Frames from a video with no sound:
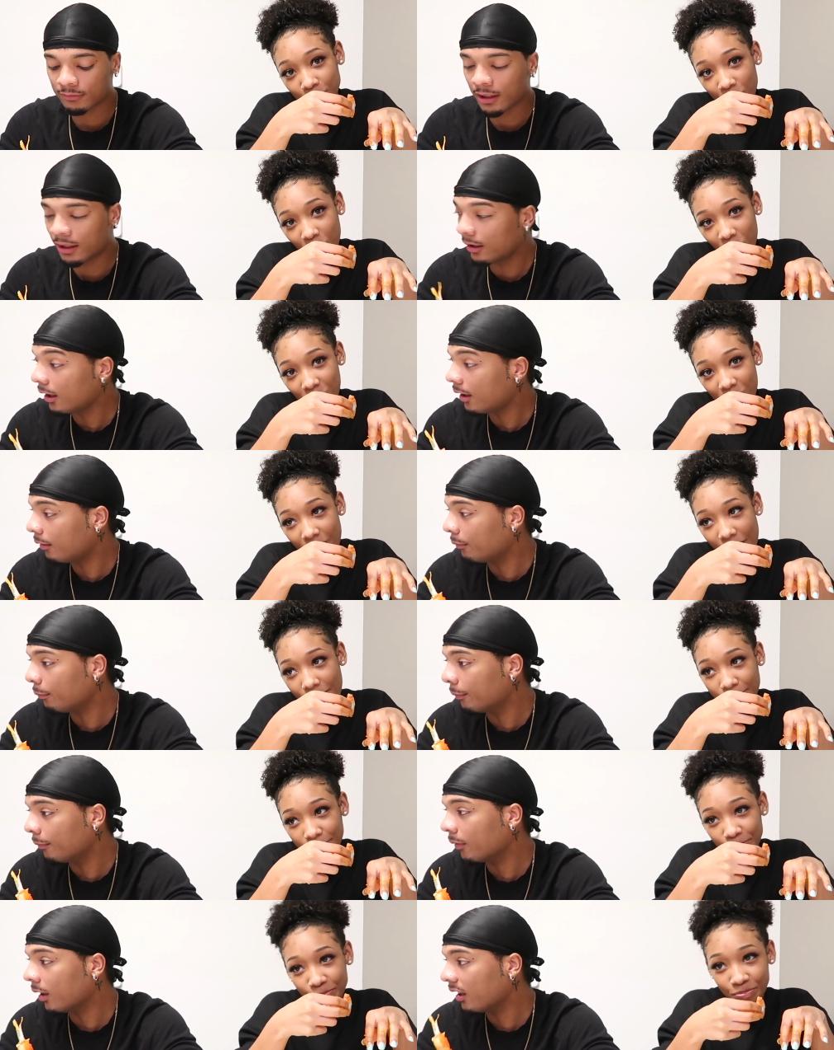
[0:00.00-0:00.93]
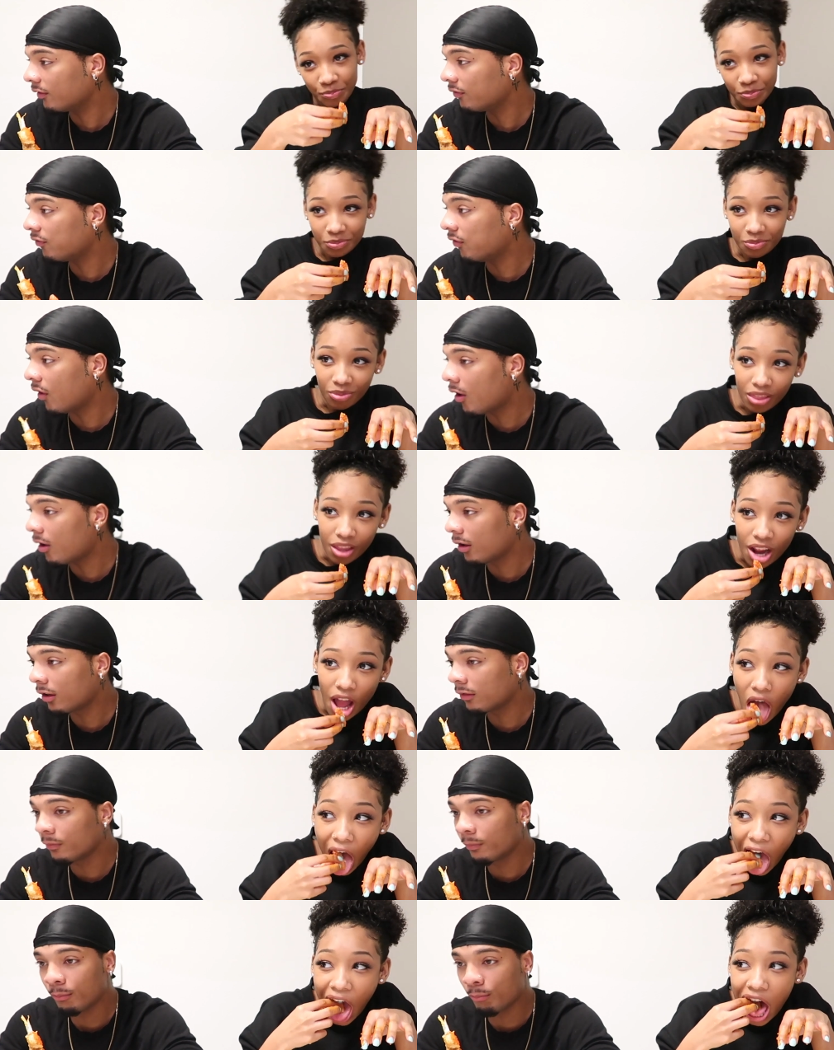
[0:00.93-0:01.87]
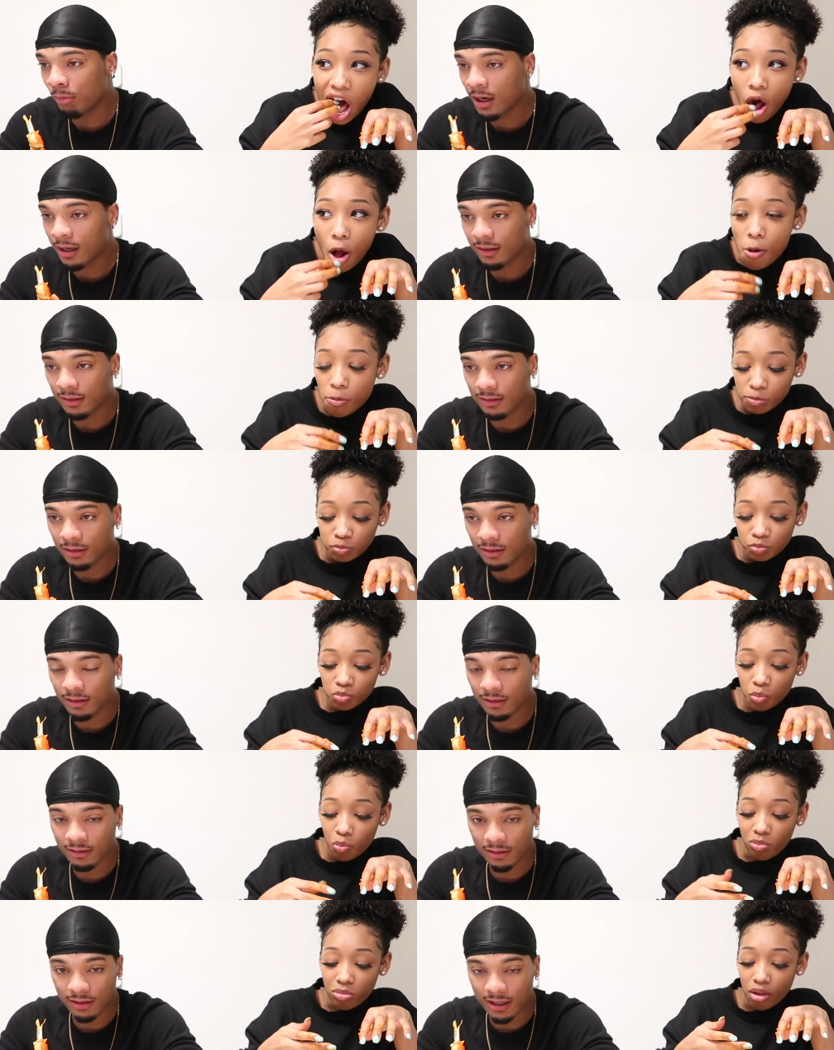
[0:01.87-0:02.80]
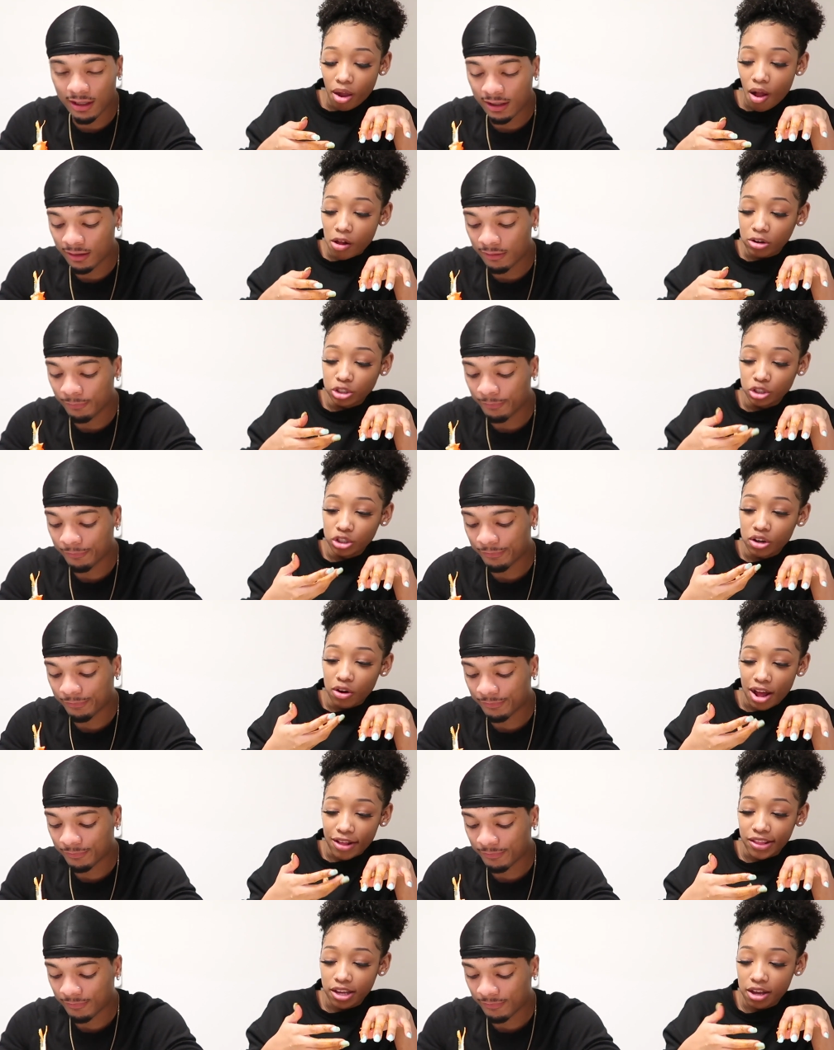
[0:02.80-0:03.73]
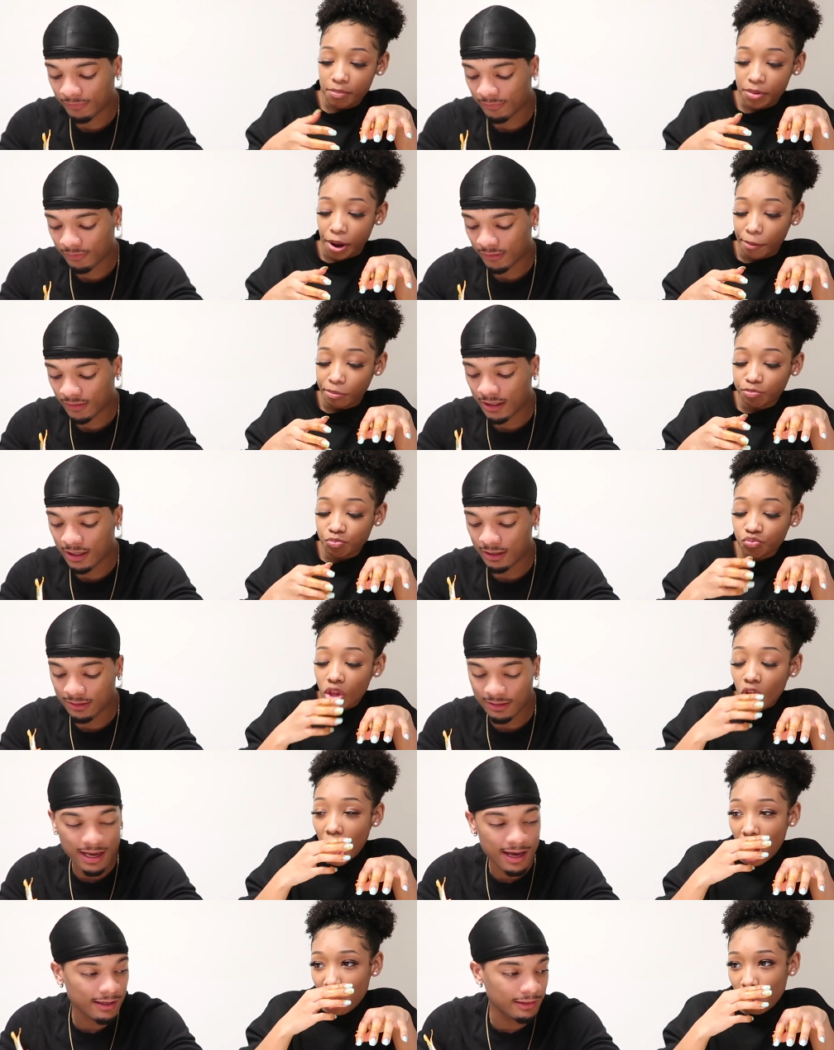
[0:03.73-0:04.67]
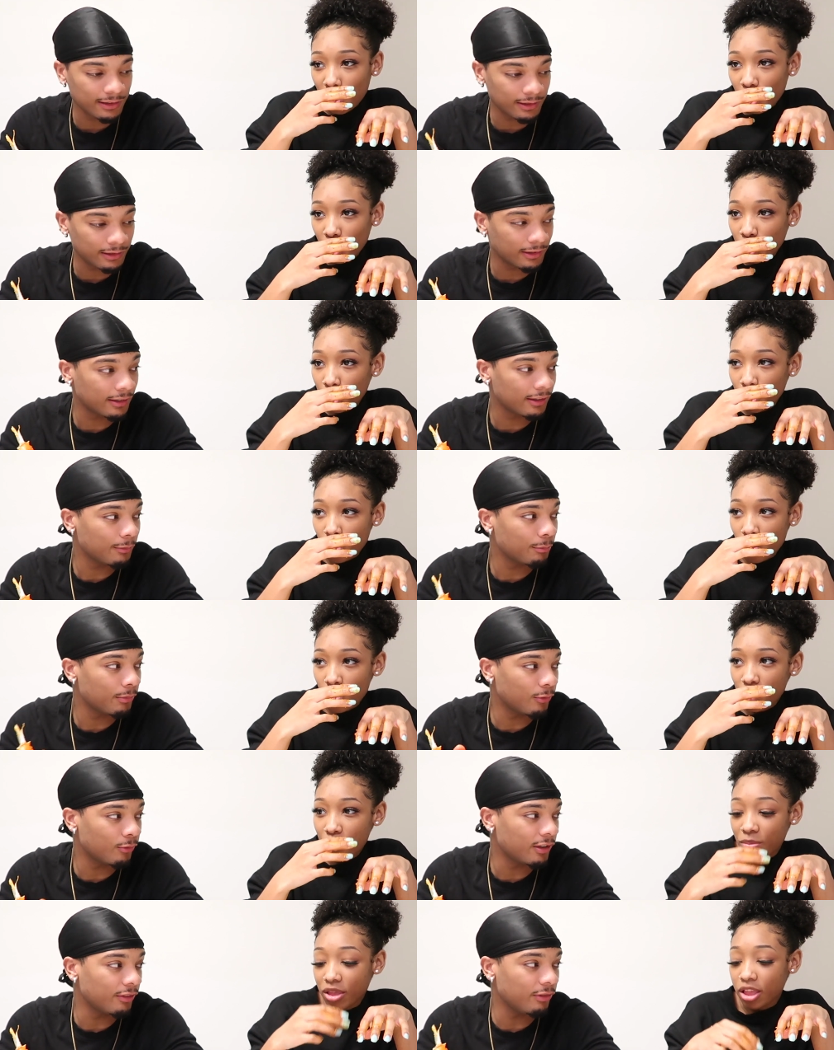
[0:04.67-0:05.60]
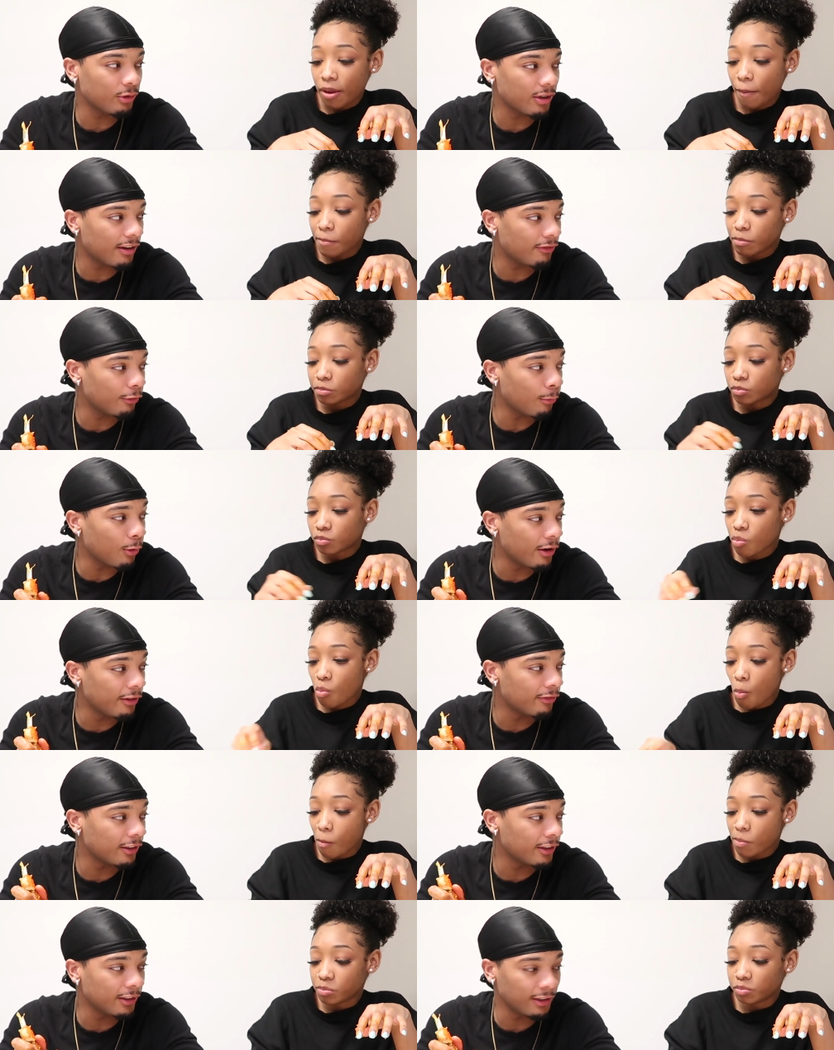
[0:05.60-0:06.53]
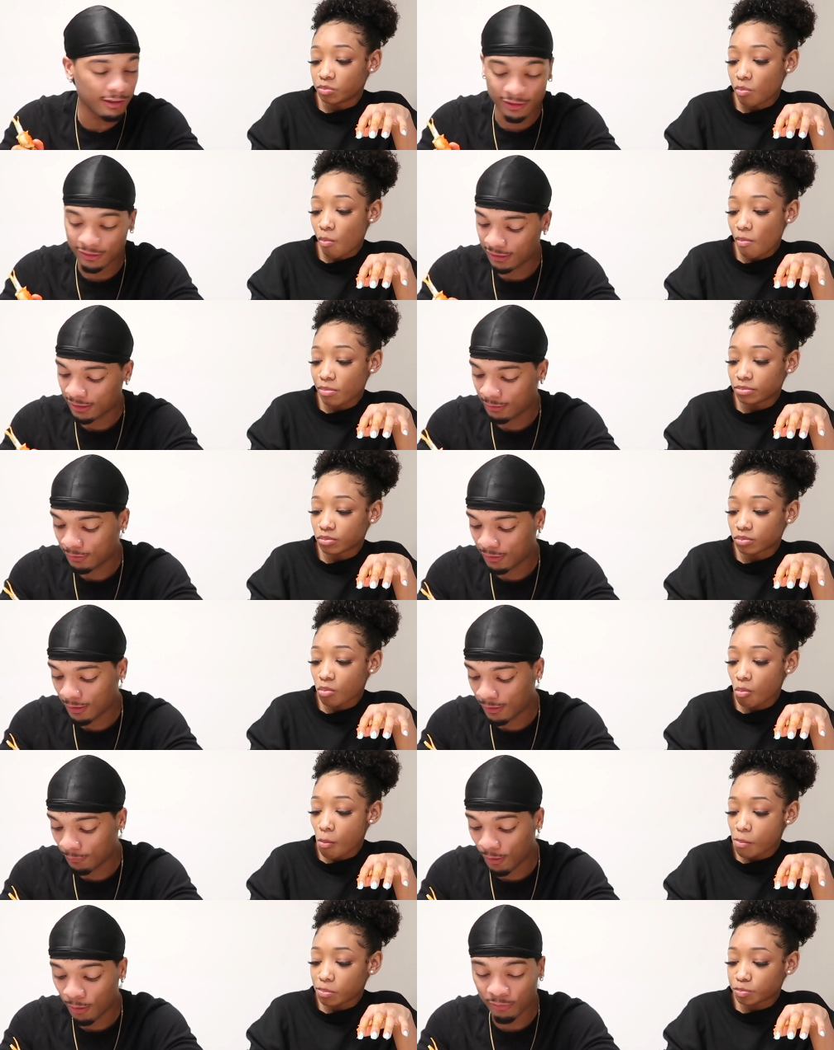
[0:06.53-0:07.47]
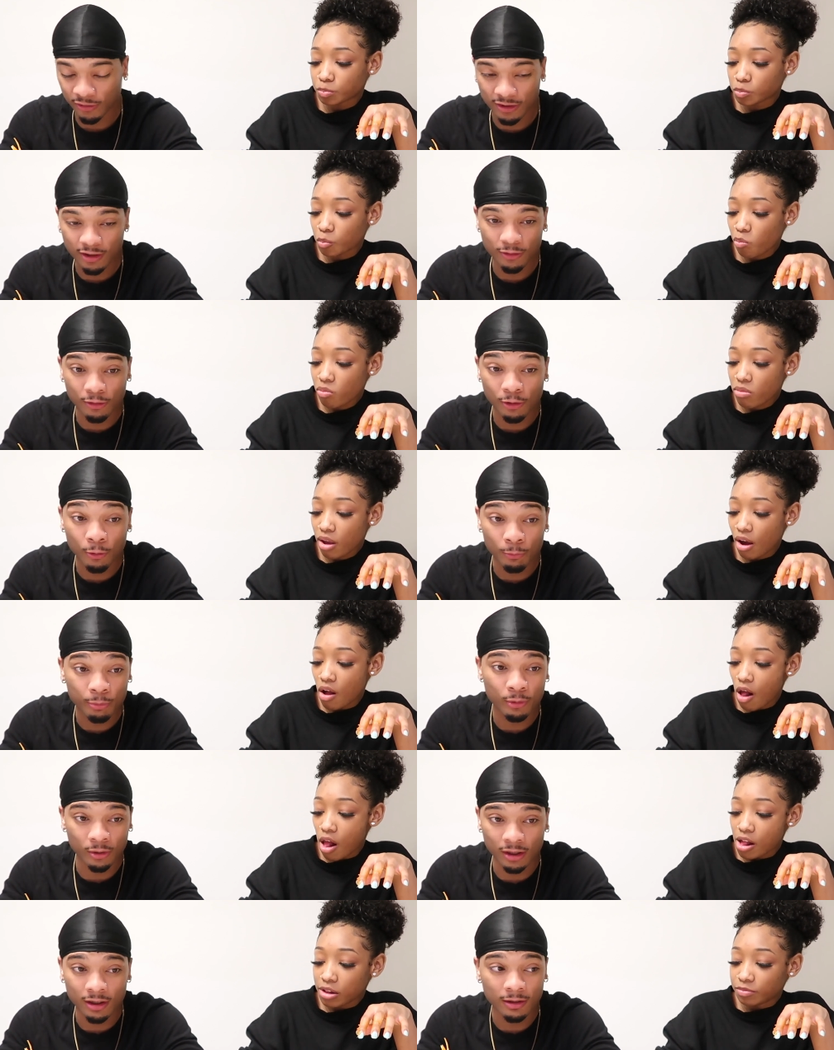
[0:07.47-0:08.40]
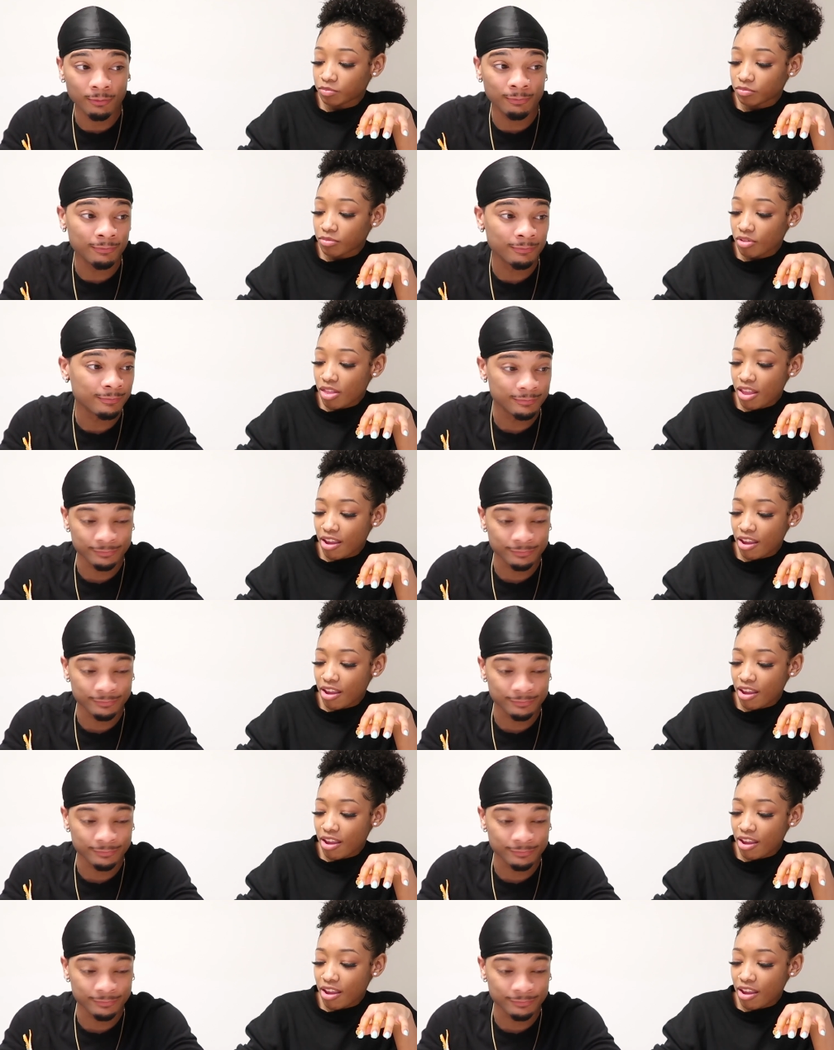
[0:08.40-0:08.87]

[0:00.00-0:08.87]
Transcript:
Speaker 1: They let him like fall, break his, his leg.
Speaker 2: You gonna have to come here.
Speaker 1: Exactly. But what if you have a boyfriend here at the same time? I'm still gonna pull up.